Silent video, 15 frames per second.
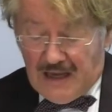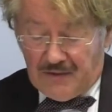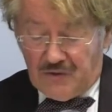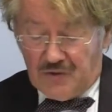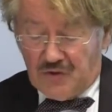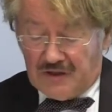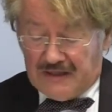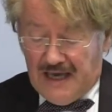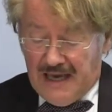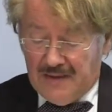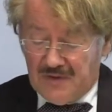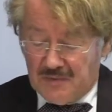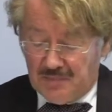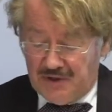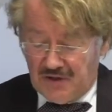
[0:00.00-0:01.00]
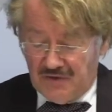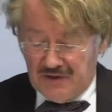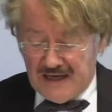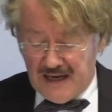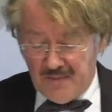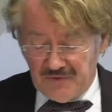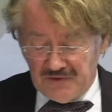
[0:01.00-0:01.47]
In the Durkheimian
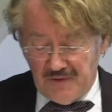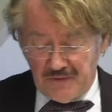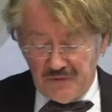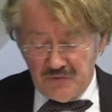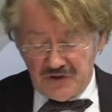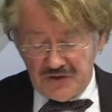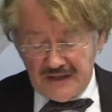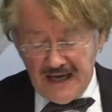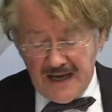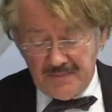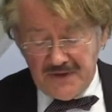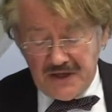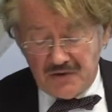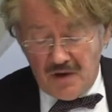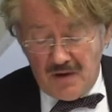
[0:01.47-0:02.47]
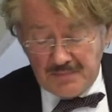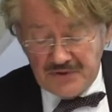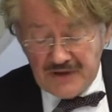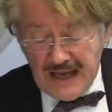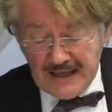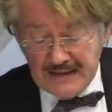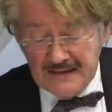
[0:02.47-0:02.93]
paradigm, revolution can be
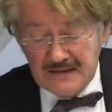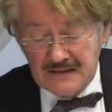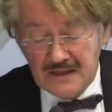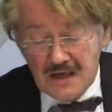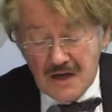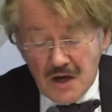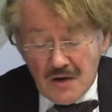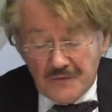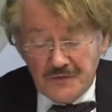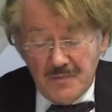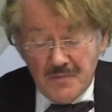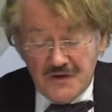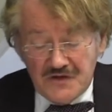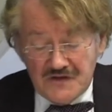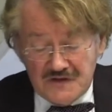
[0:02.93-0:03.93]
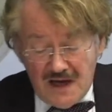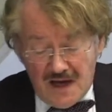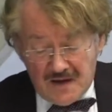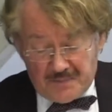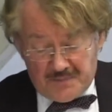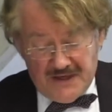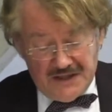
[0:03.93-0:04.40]
comprehended from the
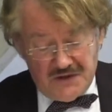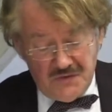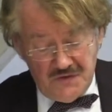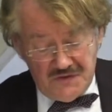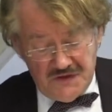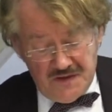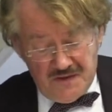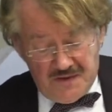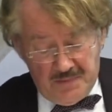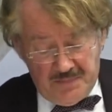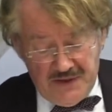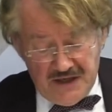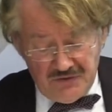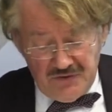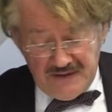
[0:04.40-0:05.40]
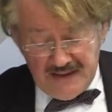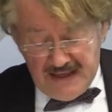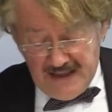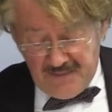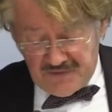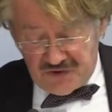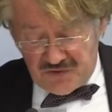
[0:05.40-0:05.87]
start by using the
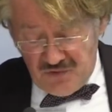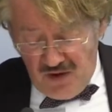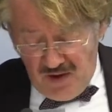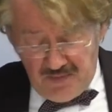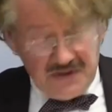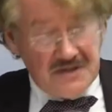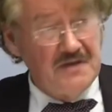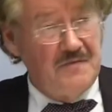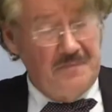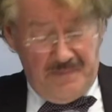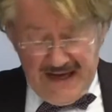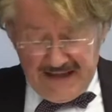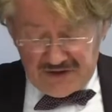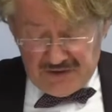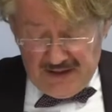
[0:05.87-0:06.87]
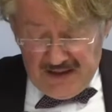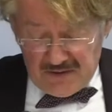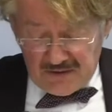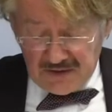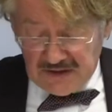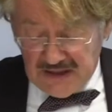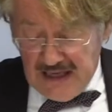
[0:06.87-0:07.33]
paradigm's normative
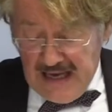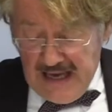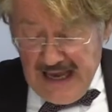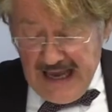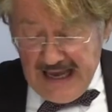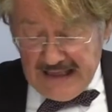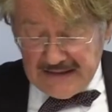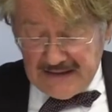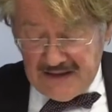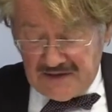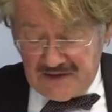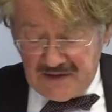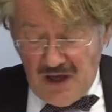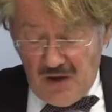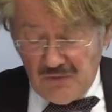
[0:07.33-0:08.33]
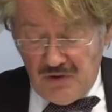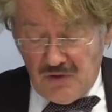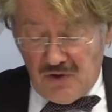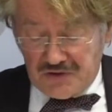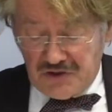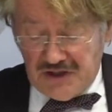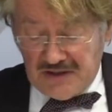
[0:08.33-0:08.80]
background and its
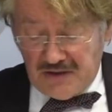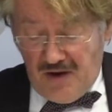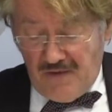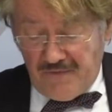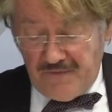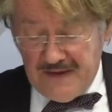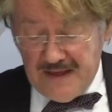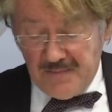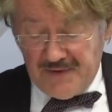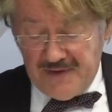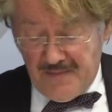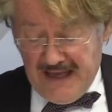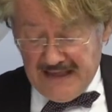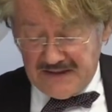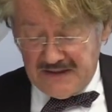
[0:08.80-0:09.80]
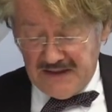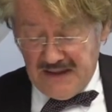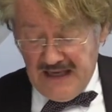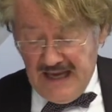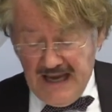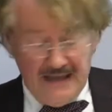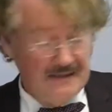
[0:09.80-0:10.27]
own logic of
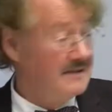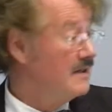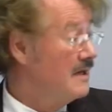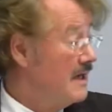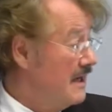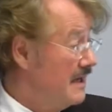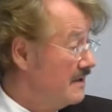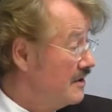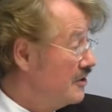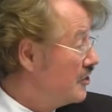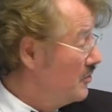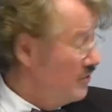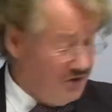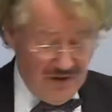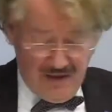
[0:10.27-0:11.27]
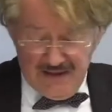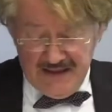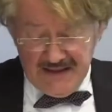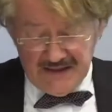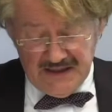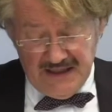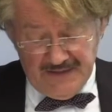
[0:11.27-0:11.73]
implementing and
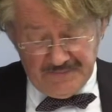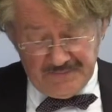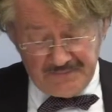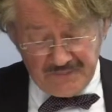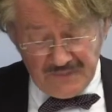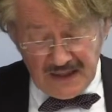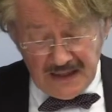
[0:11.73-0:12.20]
institutionalizing.